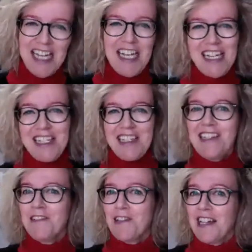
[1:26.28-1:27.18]
And
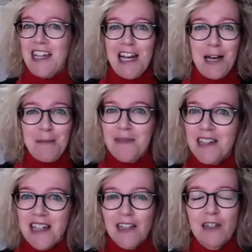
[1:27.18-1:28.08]
here I am in
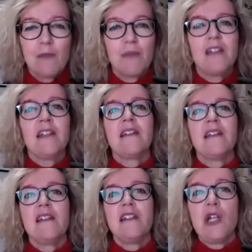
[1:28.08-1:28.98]
a completely
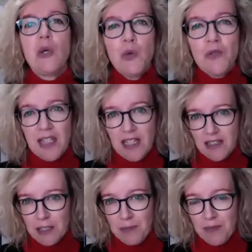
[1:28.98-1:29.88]
new
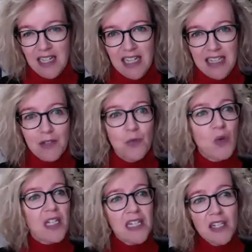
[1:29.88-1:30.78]
setup. And what
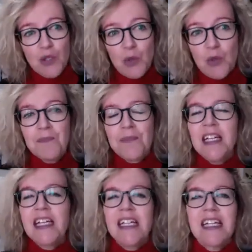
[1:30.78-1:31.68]
I do,
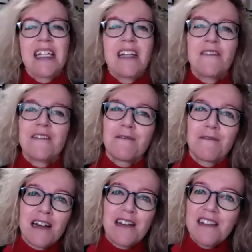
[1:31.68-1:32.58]

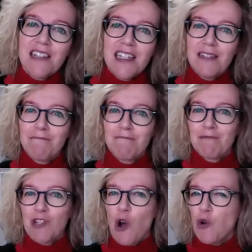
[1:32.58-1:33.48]
rather than
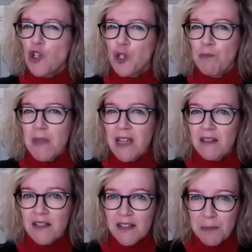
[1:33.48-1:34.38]
coach mere
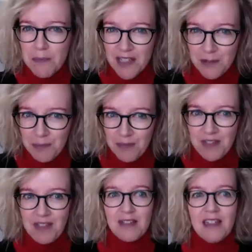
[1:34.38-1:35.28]

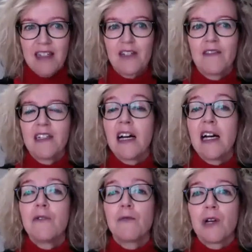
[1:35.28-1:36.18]
symptoms, actually, I
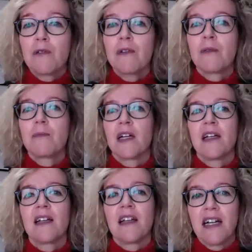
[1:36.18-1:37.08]
work with my
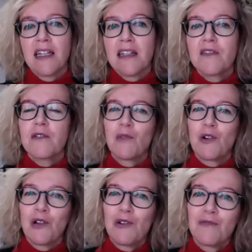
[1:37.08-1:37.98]
clients from
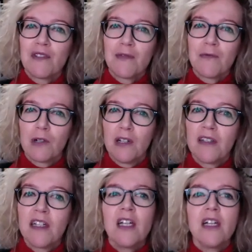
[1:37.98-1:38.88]
all over the world
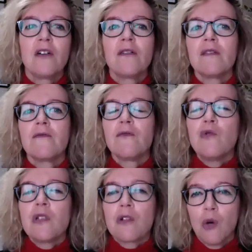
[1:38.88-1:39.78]
on the
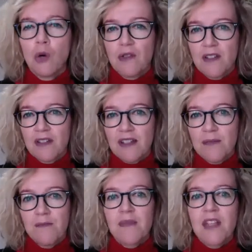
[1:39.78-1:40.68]
root causes
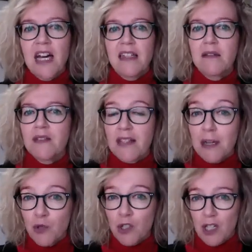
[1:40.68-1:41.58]
that
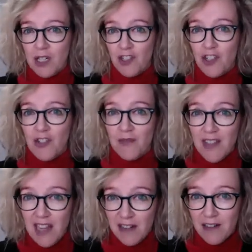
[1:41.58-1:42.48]
sabotage
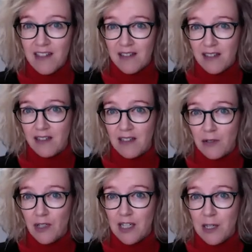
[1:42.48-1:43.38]
their desired
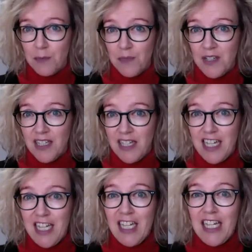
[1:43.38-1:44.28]
outcomes.
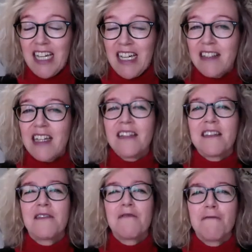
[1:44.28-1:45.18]
And that's
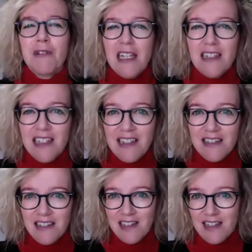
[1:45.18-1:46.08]
a really
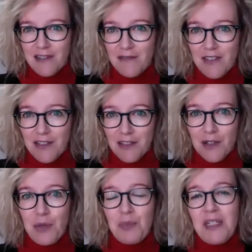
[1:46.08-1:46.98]
exciting field
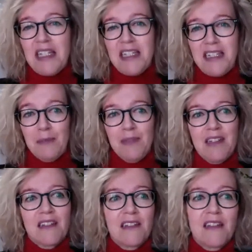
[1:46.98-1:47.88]
to be in,
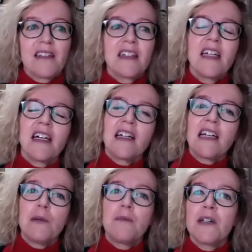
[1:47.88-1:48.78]
because I
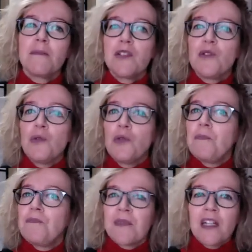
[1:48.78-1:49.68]
help them to
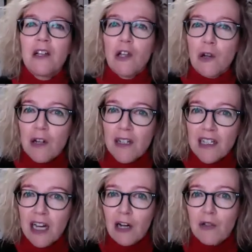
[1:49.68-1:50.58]
learn
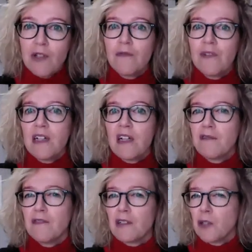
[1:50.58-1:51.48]
how to
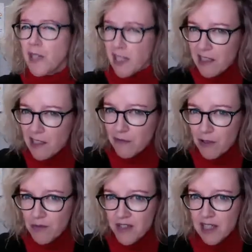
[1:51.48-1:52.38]
recover quickly from
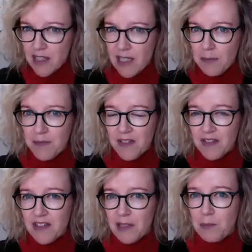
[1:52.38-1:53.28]

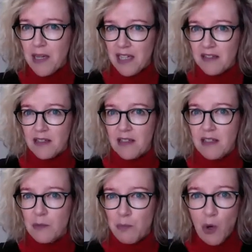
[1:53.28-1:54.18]
setbacks and
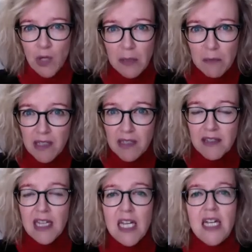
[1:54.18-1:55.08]
disappointments,
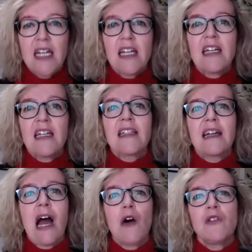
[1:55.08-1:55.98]
and
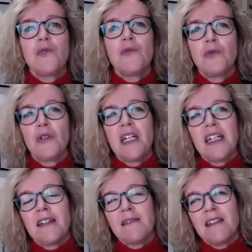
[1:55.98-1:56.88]
how to
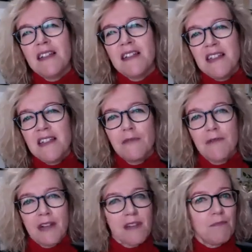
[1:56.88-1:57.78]
deal
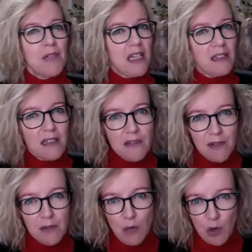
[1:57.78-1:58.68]
with negative
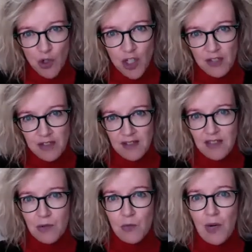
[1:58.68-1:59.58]
emotions in a
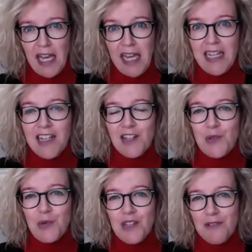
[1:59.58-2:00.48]
way
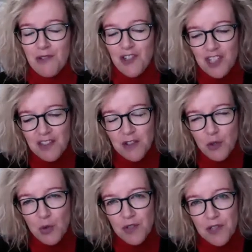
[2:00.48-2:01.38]
so they would just
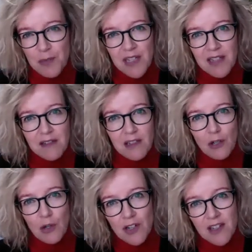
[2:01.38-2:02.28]
use them as an
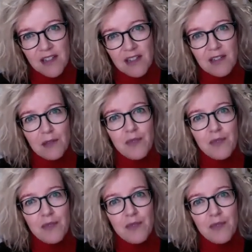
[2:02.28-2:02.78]
alert signal